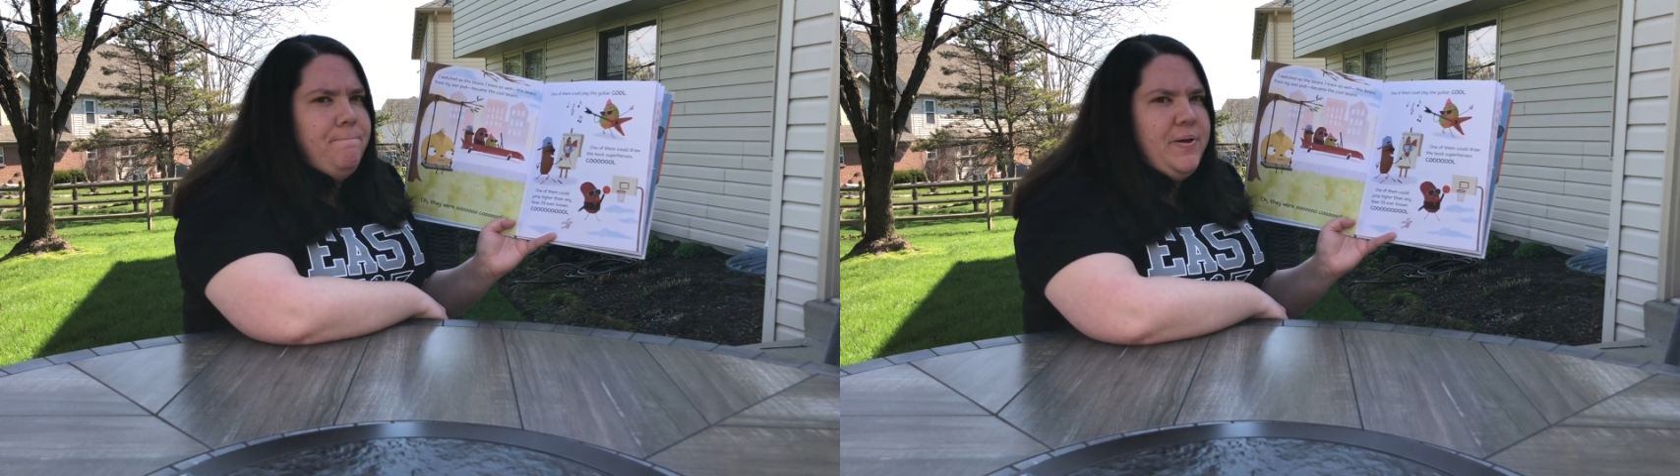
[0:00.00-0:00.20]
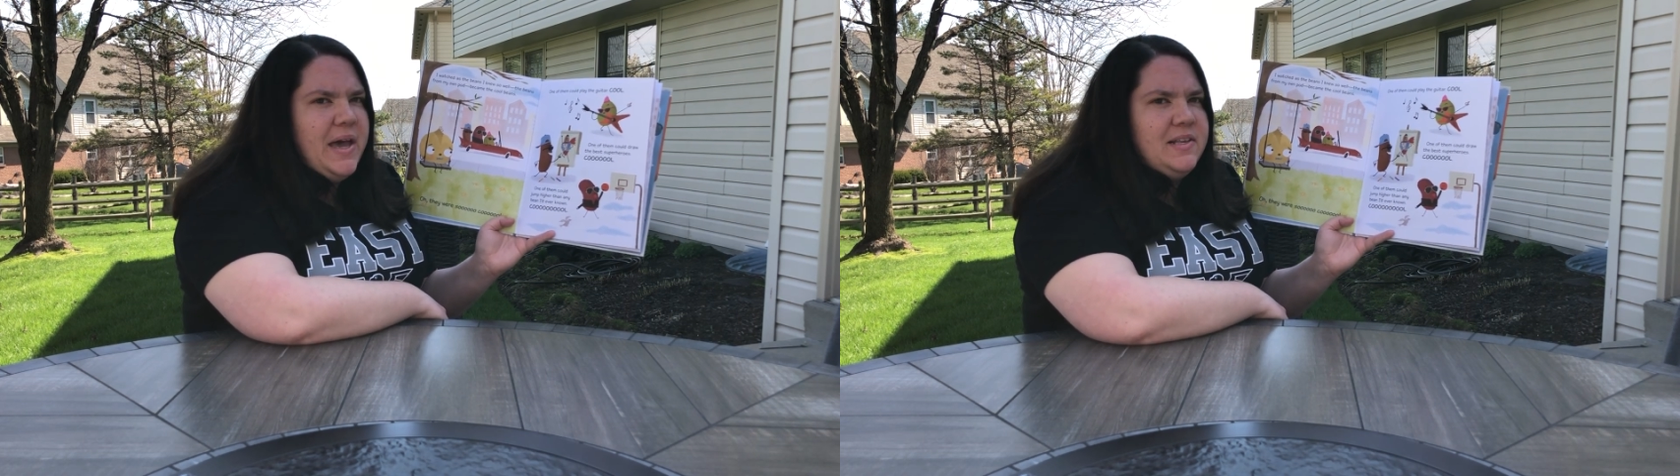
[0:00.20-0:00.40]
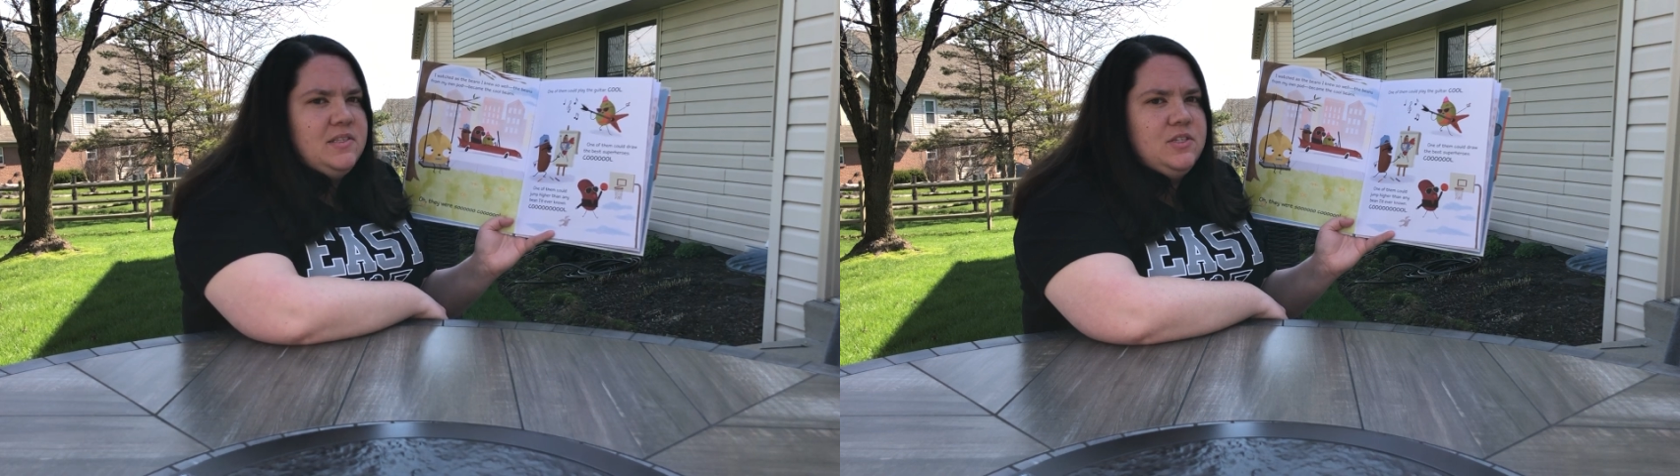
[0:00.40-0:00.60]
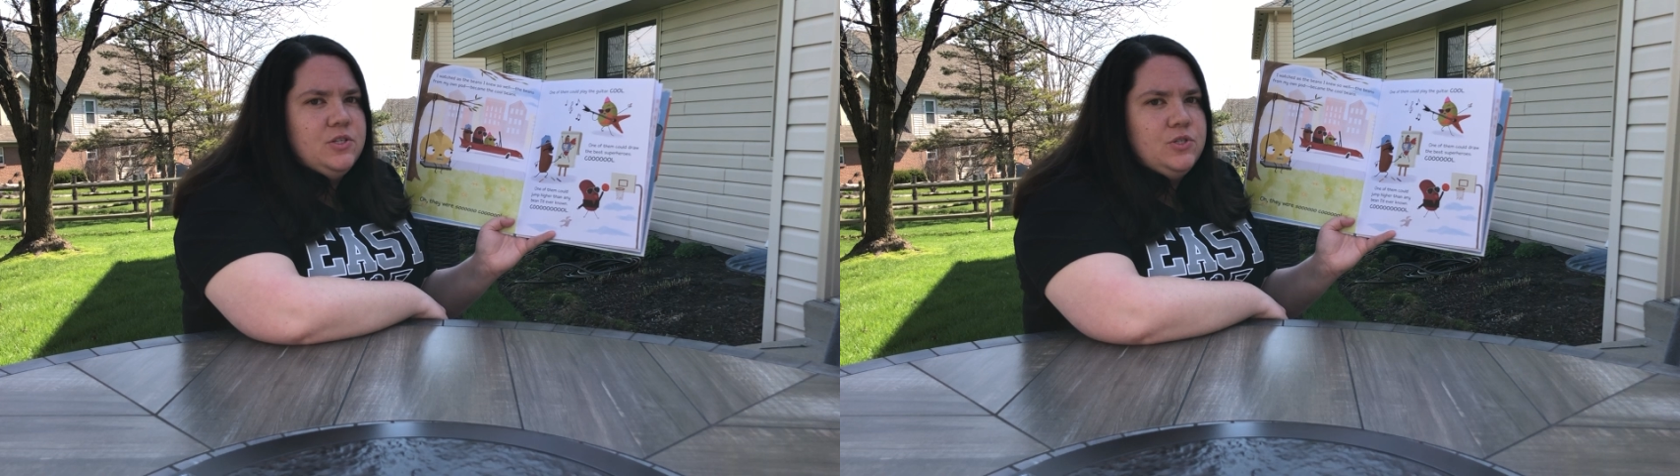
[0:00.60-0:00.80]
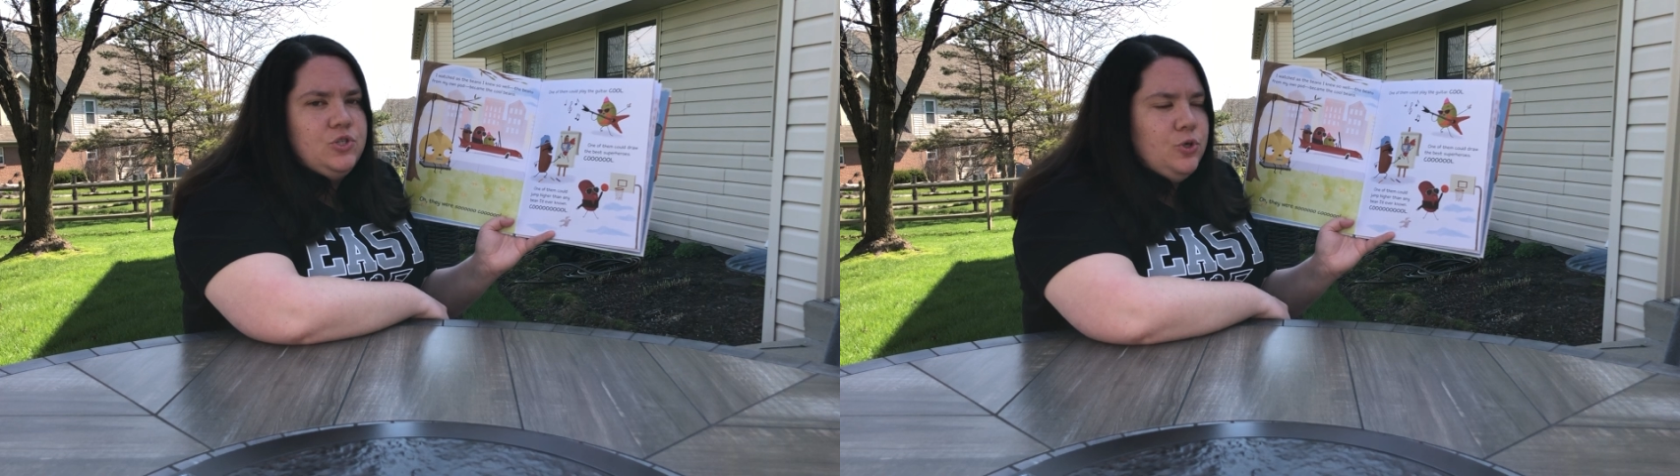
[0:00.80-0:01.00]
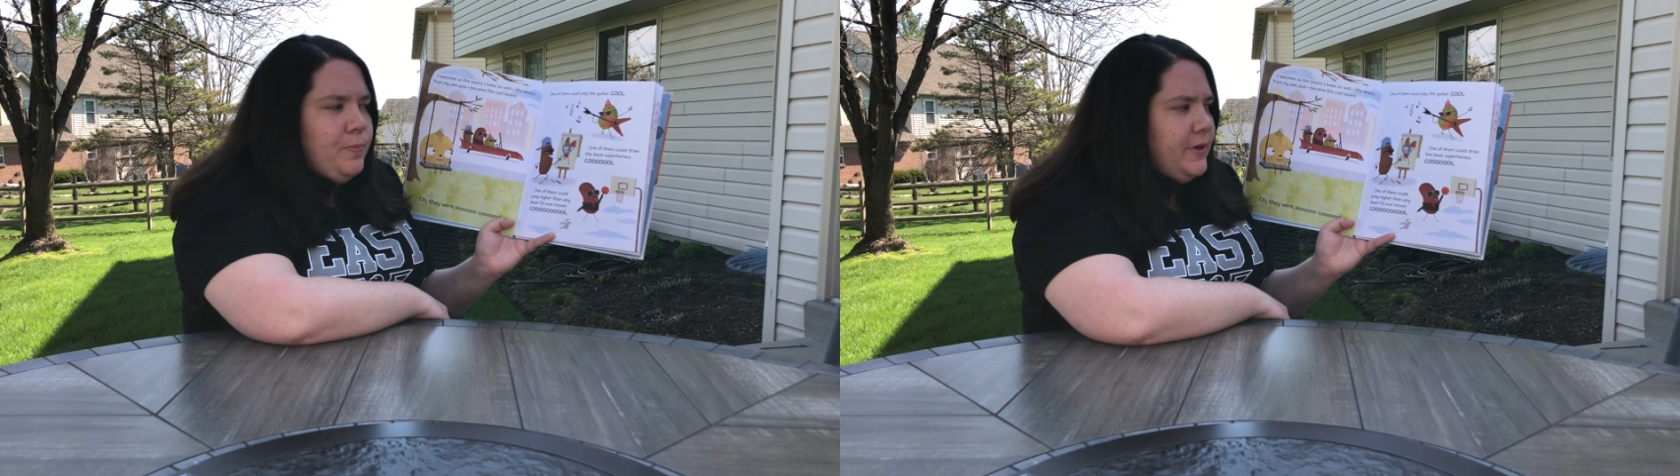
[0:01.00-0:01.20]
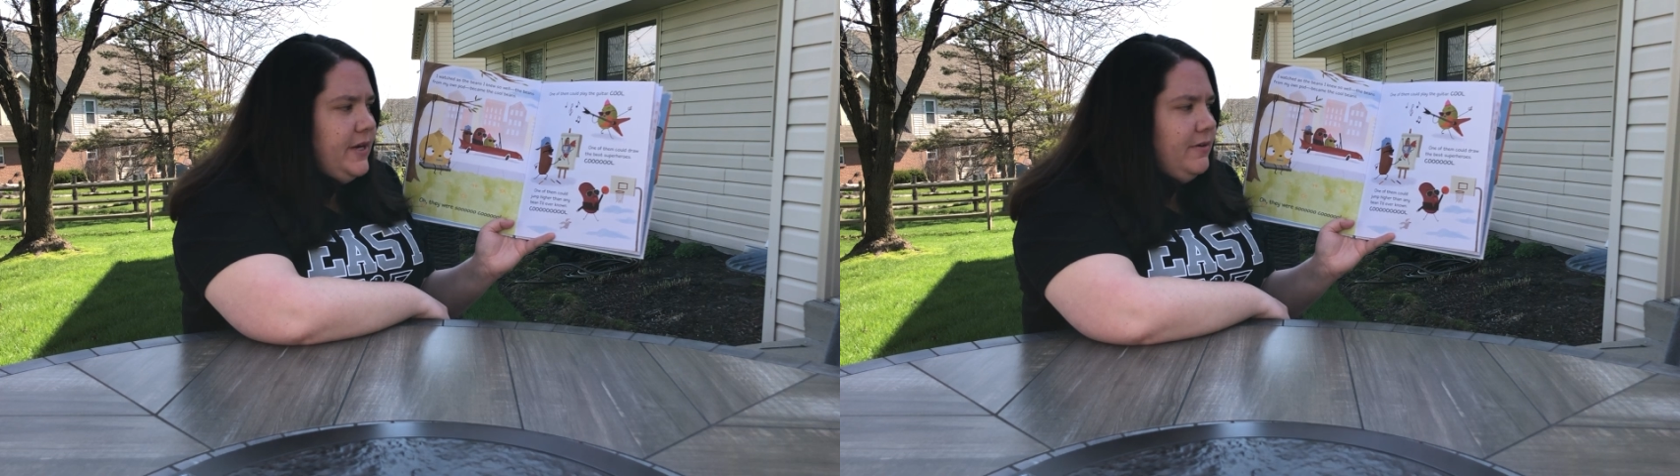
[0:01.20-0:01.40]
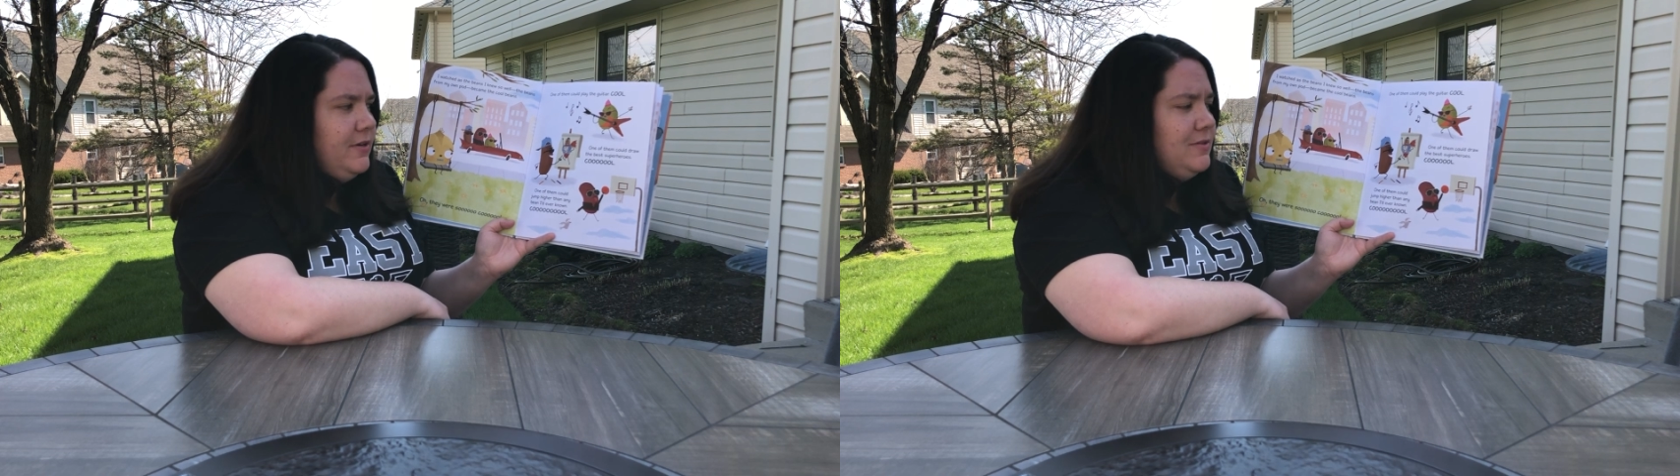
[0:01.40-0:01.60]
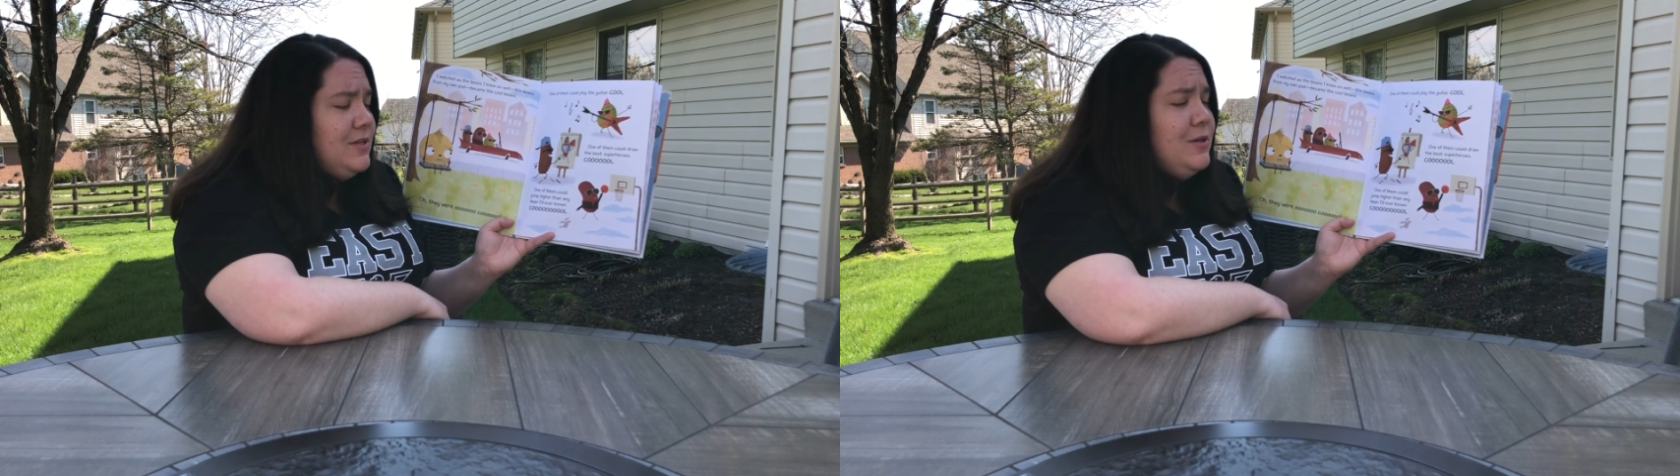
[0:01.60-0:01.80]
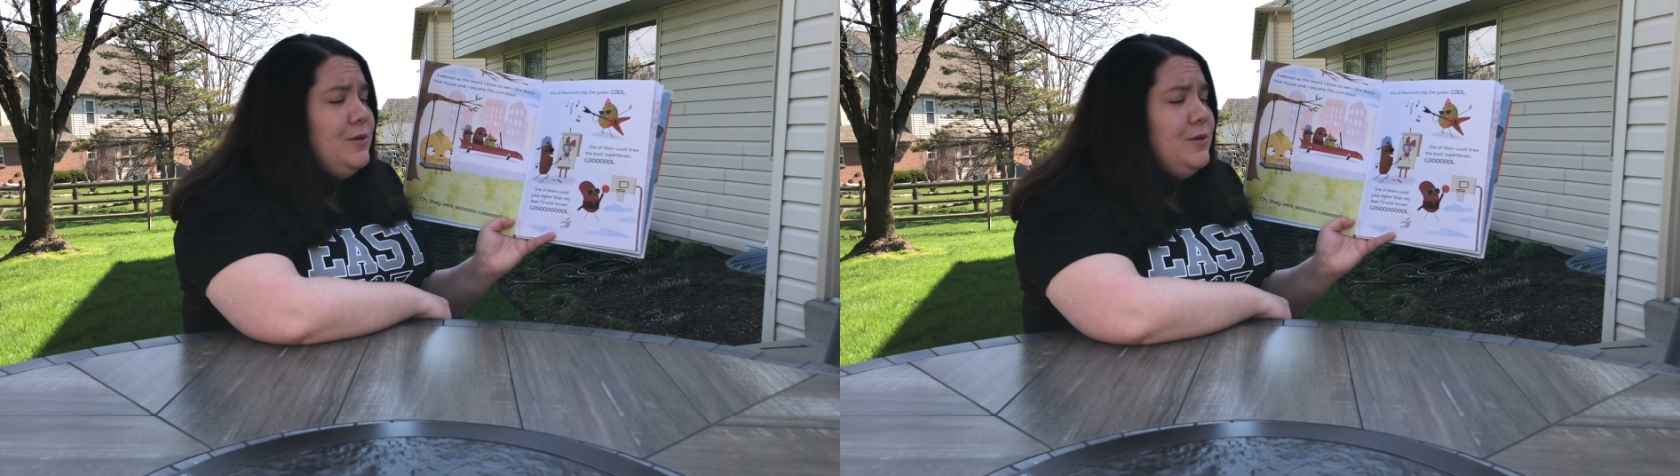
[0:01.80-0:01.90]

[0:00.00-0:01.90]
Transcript: best superheroes.